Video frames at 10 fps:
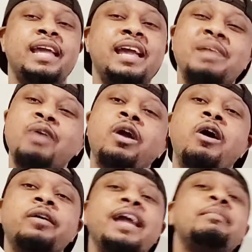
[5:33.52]
Am I
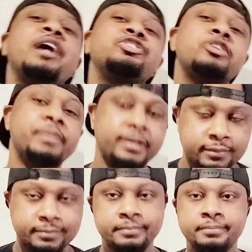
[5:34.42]
wrong? Am I
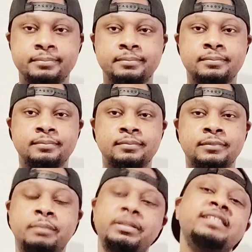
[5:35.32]
tripping?
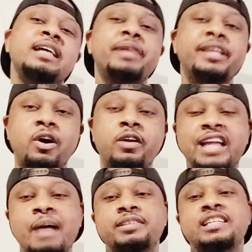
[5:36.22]
Please let me know in the
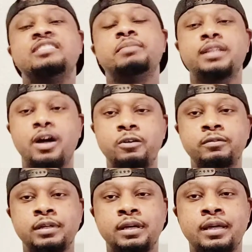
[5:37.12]
comment section
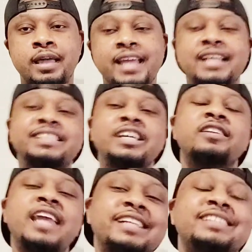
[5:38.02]
below. And until
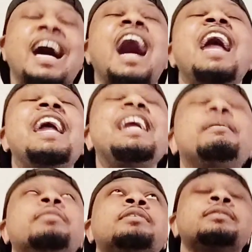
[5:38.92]
next
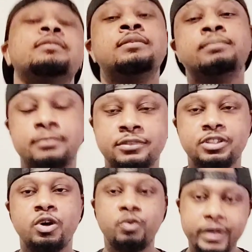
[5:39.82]
time,
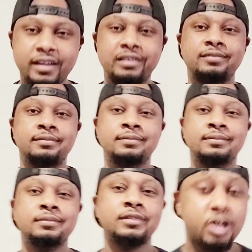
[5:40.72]
go real
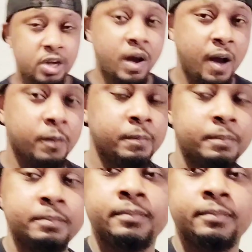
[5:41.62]
or go home.